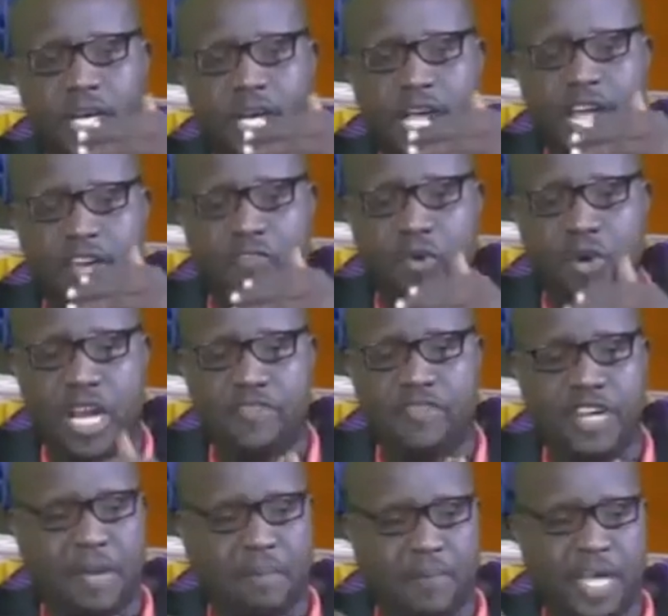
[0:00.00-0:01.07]
if you live
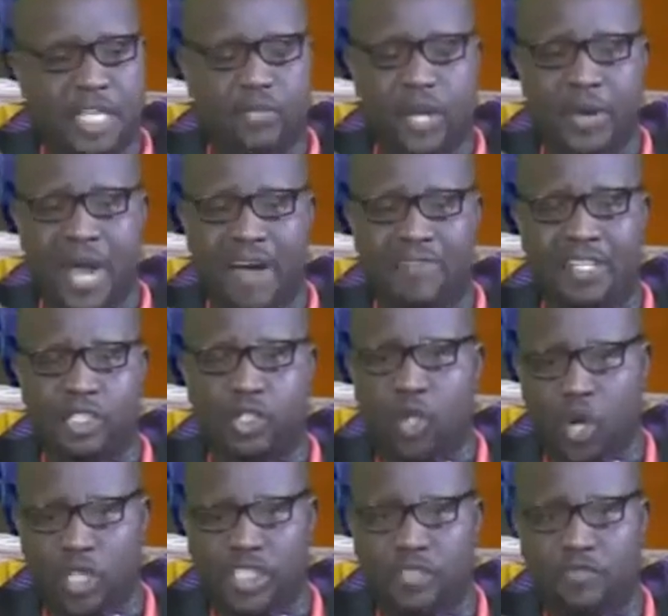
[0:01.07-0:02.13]
in a place where you have a
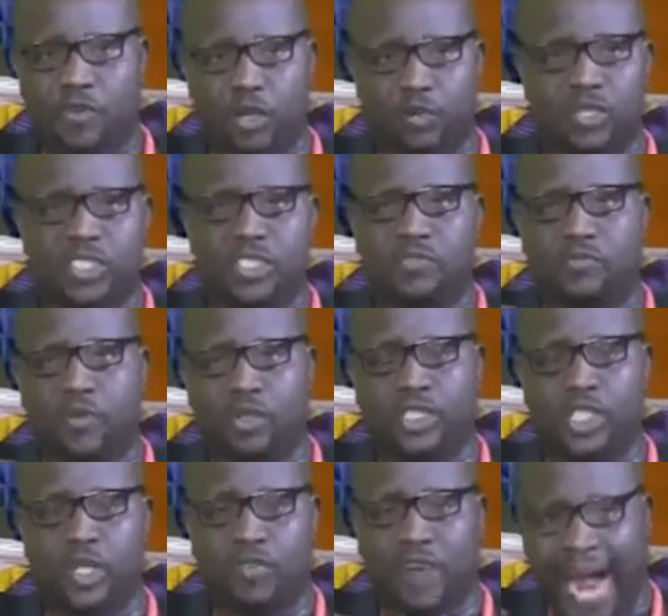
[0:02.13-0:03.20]
sudden fluctuating
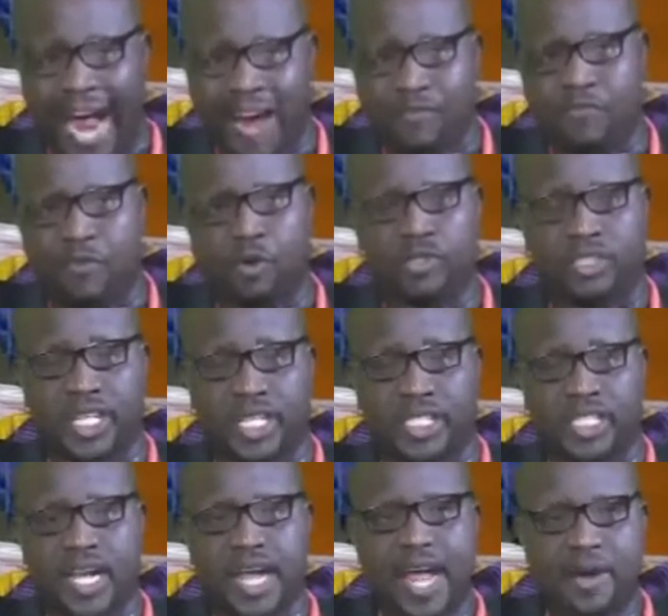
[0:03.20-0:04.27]
voltage of high
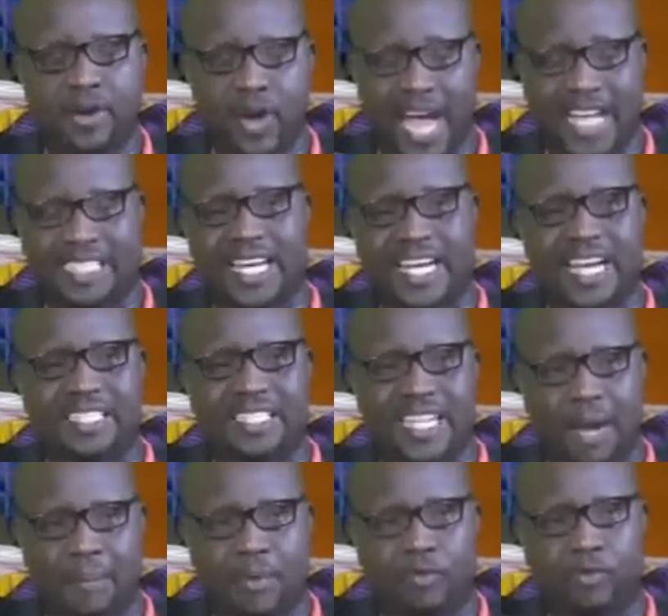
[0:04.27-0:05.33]
voltage, I said anything
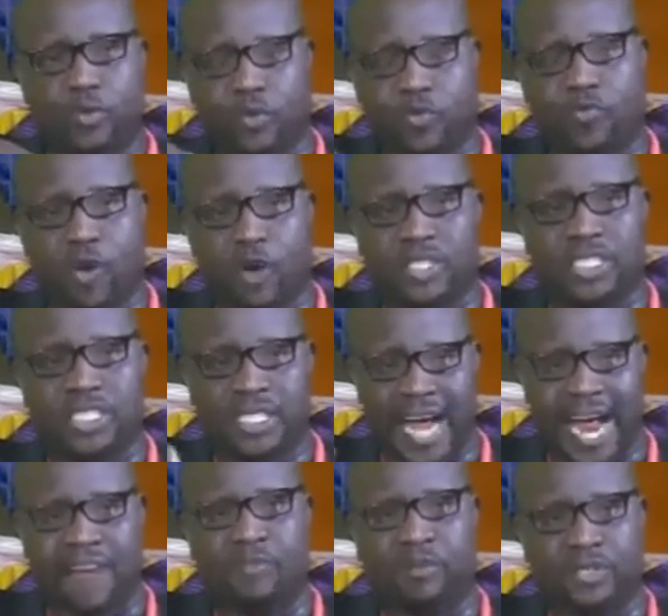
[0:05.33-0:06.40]
above 240 is
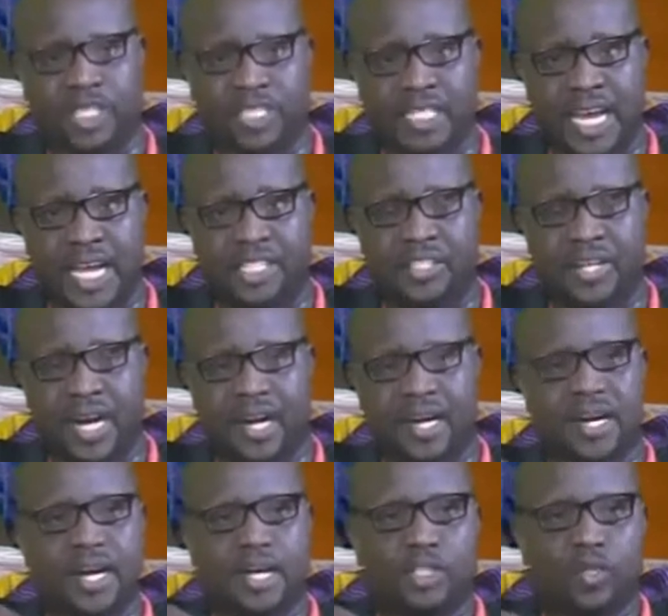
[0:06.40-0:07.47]
high voltage in Nigeria.
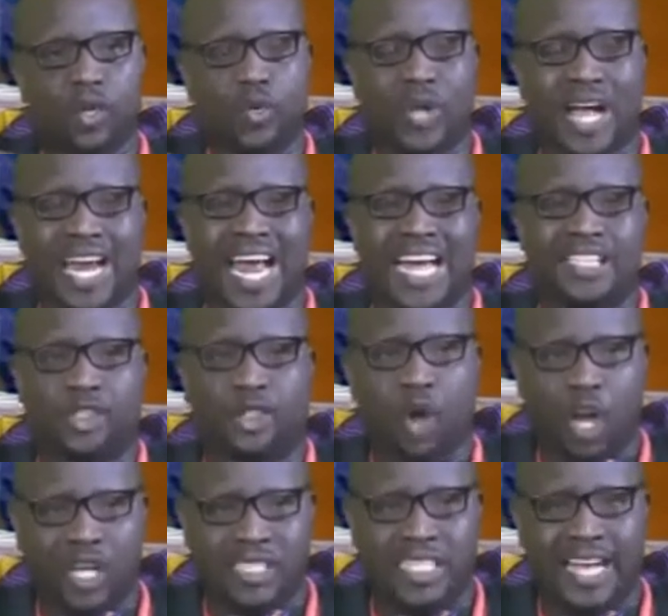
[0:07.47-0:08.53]
So you can
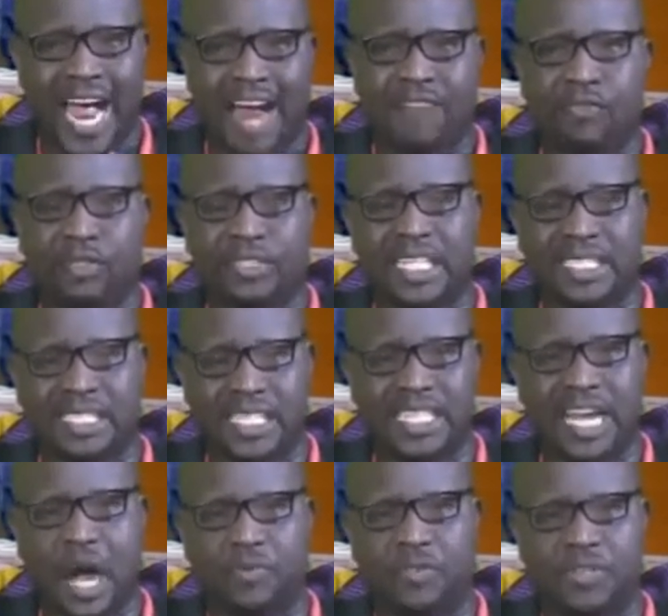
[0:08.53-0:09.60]
adjust the high voltage
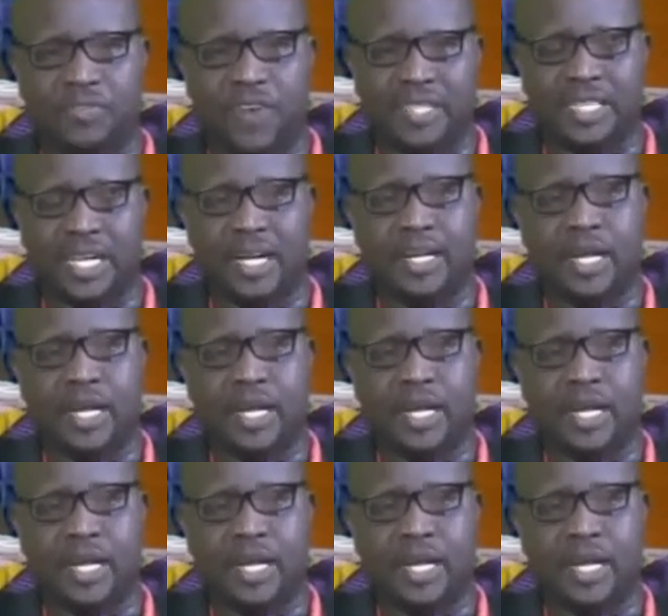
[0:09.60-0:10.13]
signal of the inverter